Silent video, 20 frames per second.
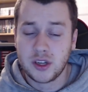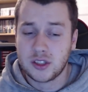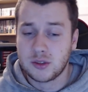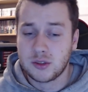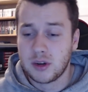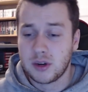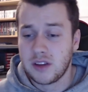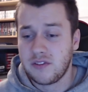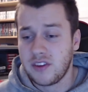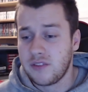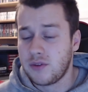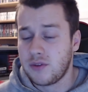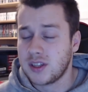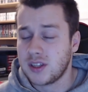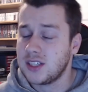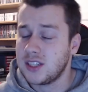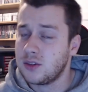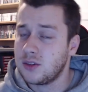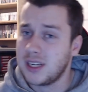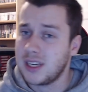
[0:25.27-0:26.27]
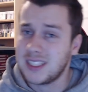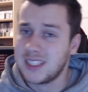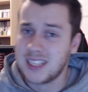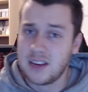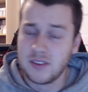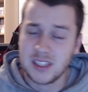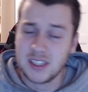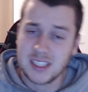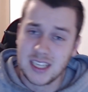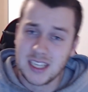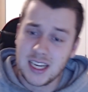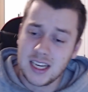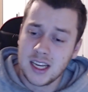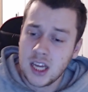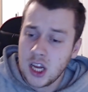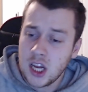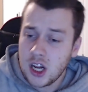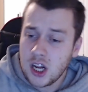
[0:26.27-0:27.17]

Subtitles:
The 25th was in 2017.